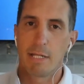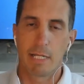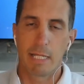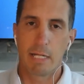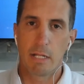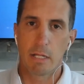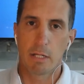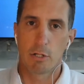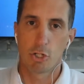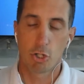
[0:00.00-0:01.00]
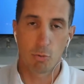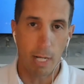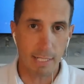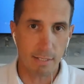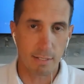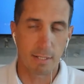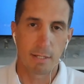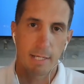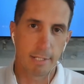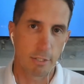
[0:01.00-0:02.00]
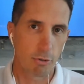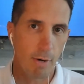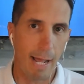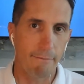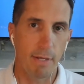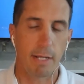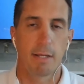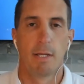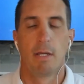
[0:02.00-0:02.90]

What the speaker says: You need trust and traffic.